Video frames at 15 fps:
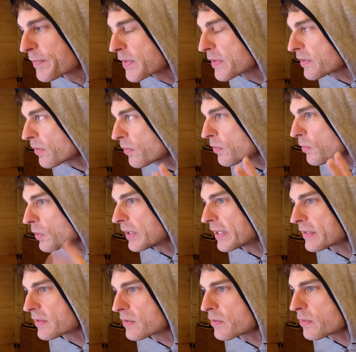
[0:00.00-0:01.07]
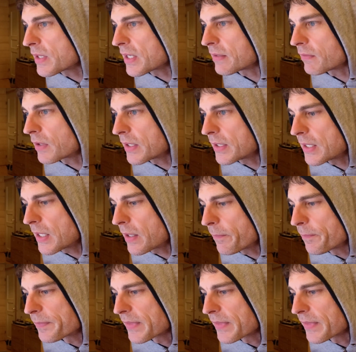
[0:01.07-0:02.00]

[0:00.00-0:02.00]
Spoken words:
So let's do that right now.